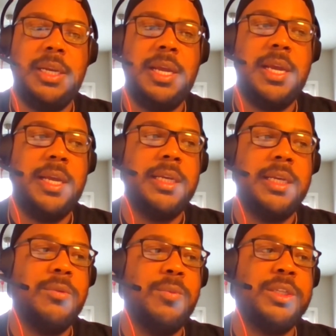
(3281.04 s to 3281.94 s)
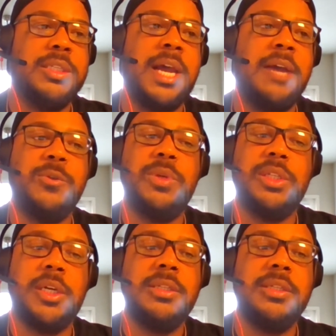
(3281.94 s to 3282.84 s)
and we just have to
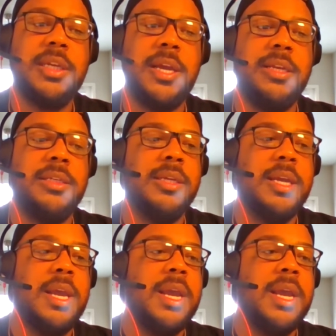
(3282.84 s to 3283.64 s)
adjust and